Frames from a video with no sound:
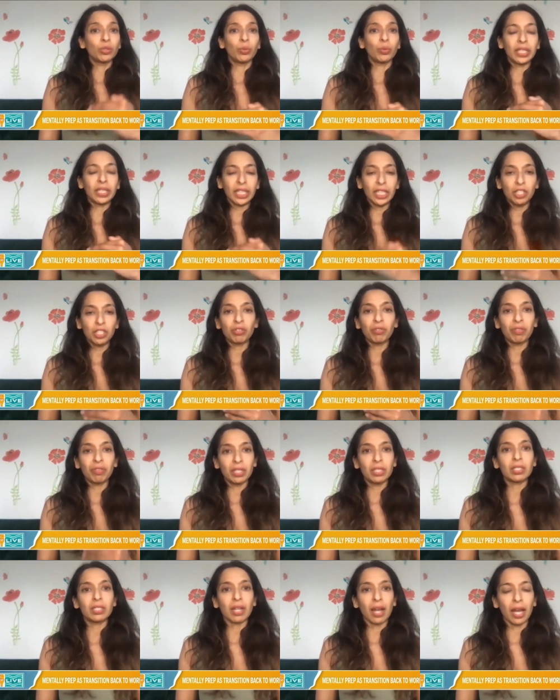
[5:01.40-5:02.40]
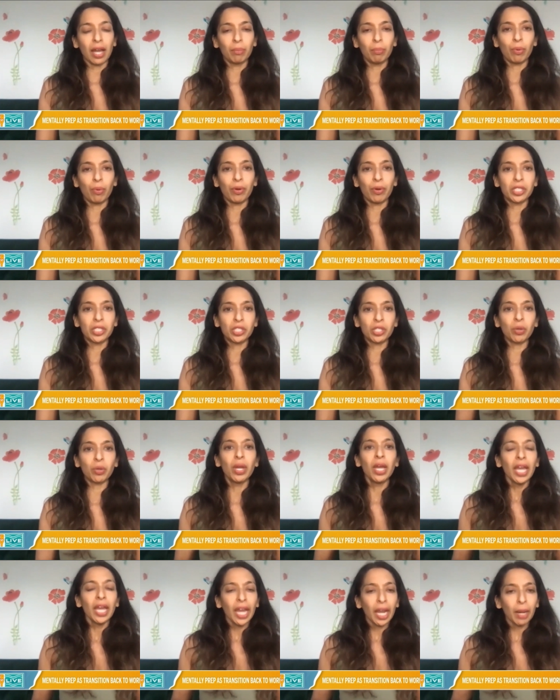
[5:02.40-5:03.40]
at each of these time points. So
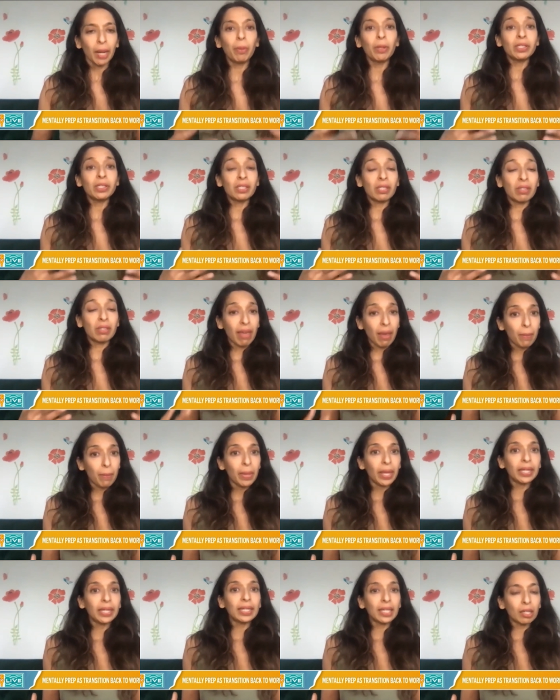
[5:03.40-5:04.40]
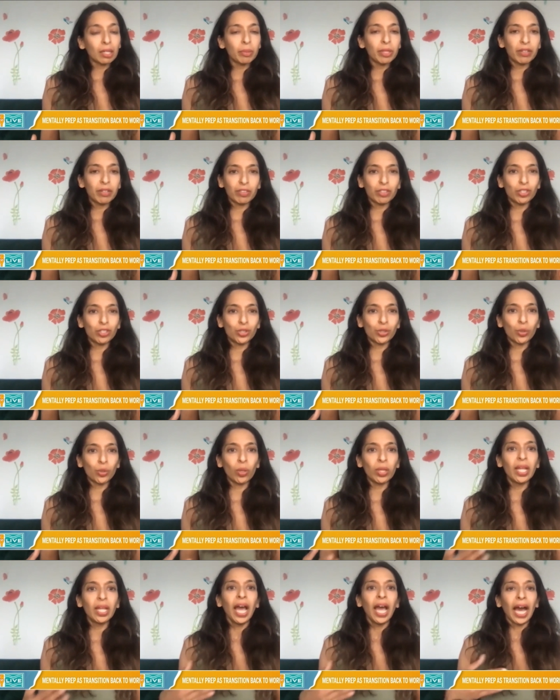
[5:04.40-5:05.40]
it puts them in a little bit of control
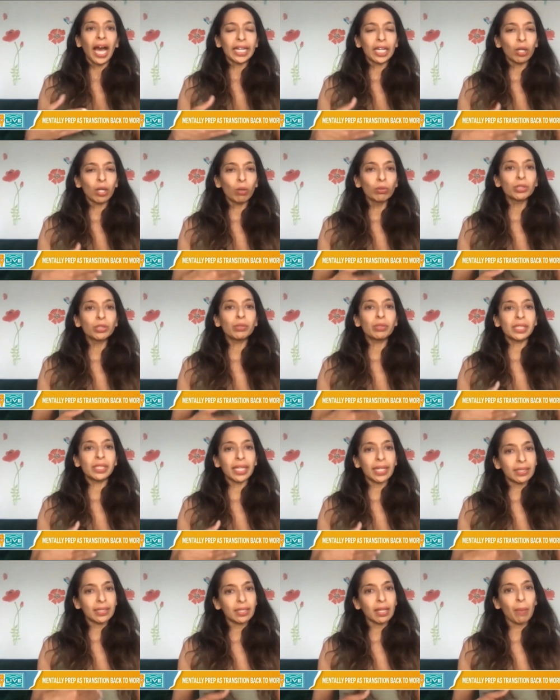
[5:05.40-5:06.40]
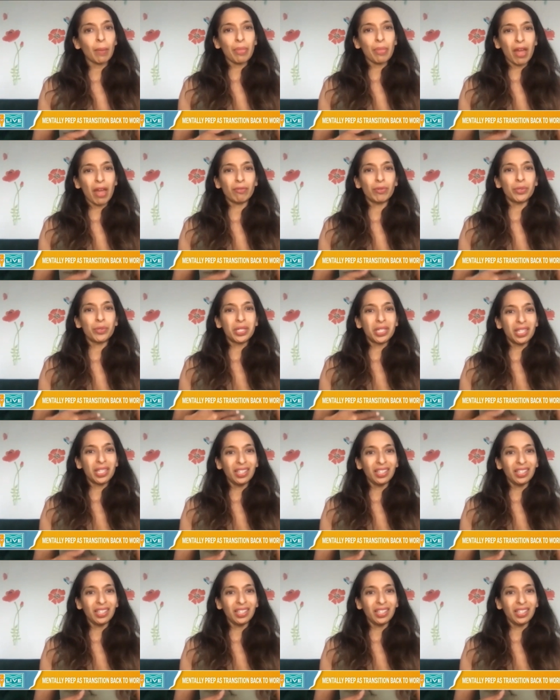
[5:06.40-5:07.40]
and it also sets up that routine
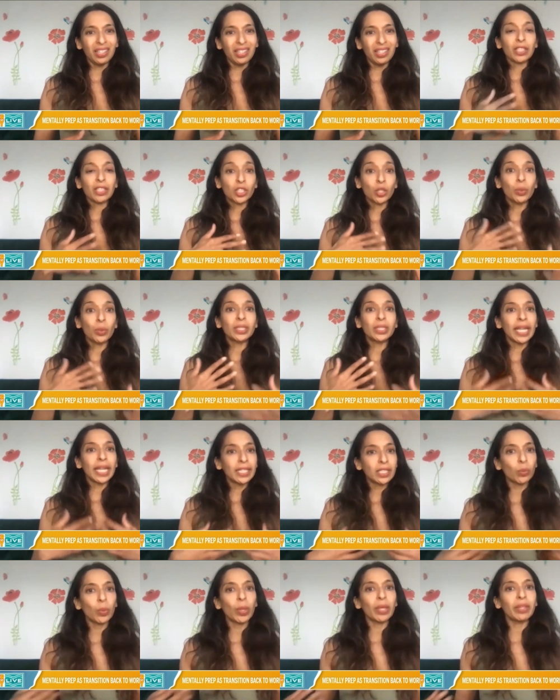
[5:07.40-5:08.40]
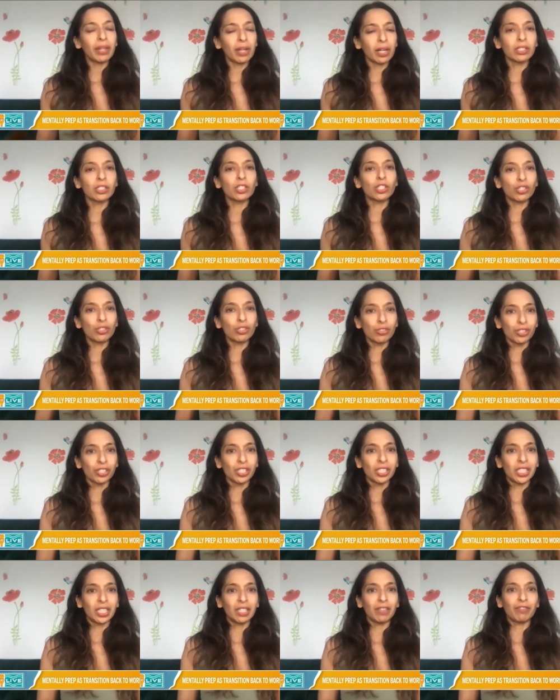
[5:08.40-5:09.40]
routine. So it takes away that
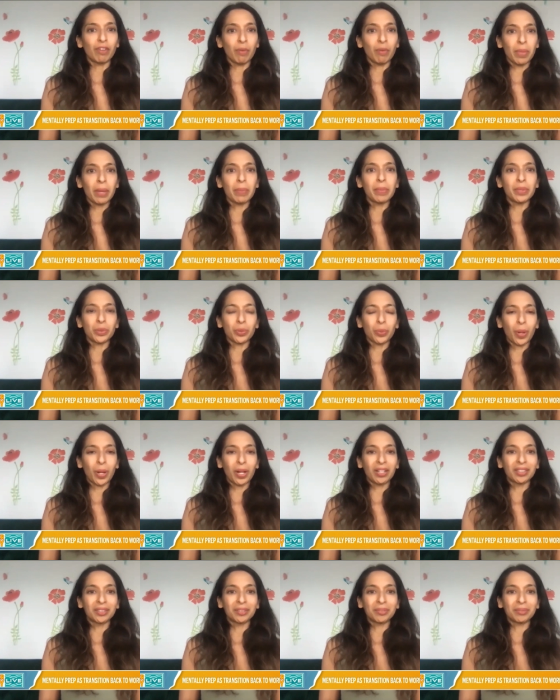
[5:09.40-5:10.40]
uncertainty from them as well.